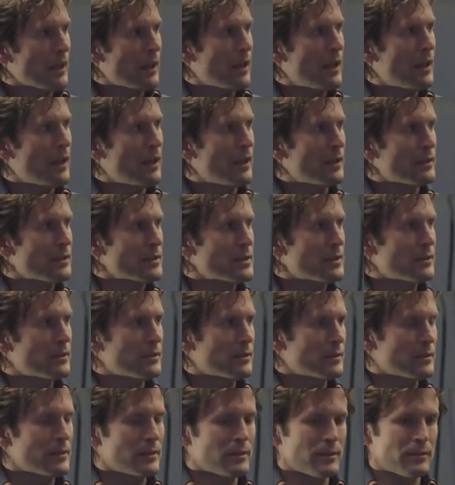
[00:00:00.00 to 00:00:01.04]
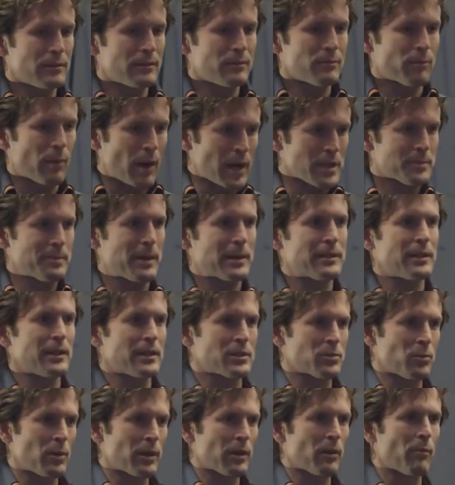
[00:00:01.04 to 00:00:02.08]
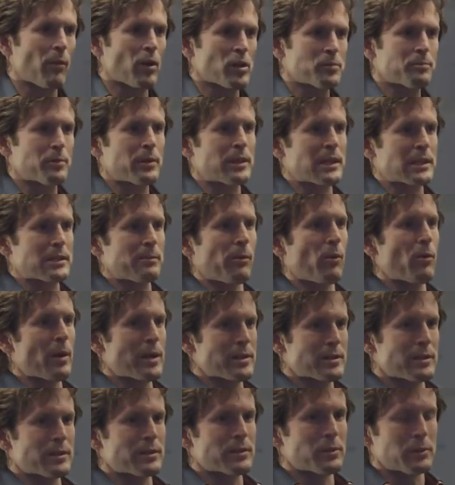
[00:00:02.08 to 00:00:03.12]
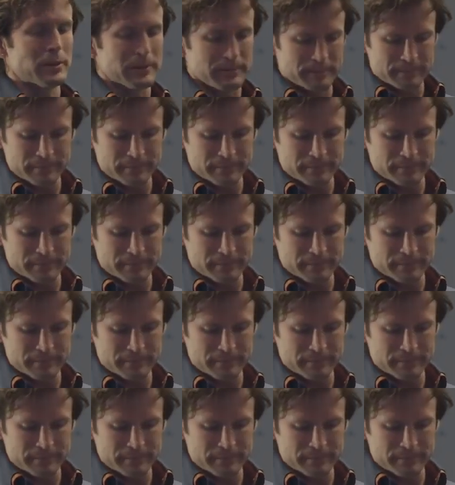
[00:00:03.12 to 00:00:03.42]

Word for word: And prospecting is one of the most predictable ways to do it.